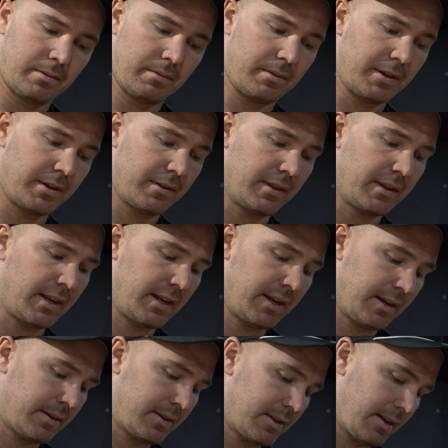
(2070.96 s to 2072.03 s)
when you're in the air,
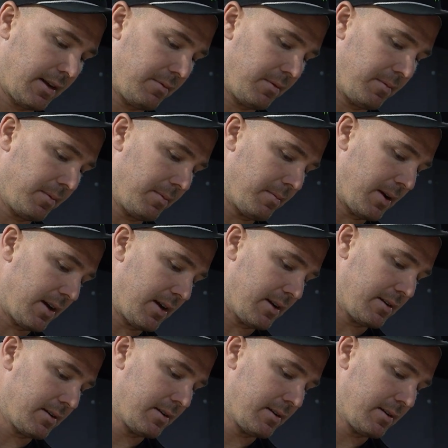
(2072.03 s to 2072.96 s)
because that would be bad.